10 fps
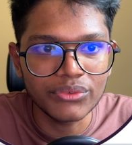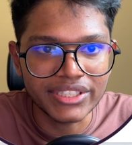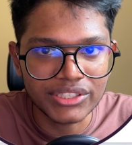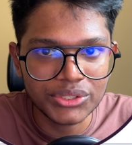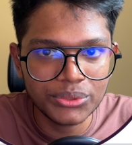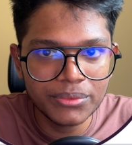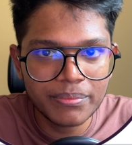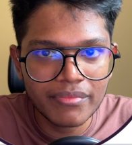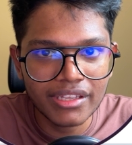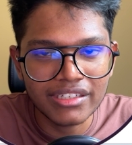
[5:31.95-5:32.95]
just to
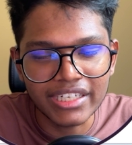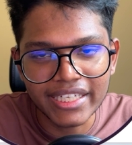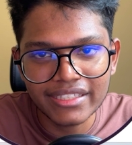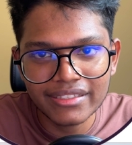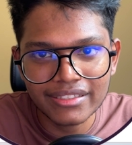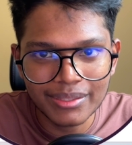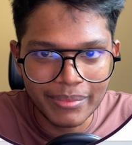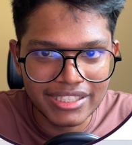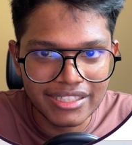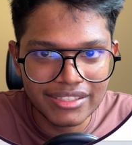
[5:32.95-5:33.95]
delete the
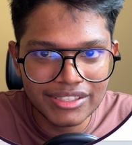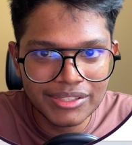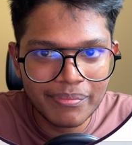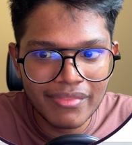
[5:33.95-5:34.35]
message.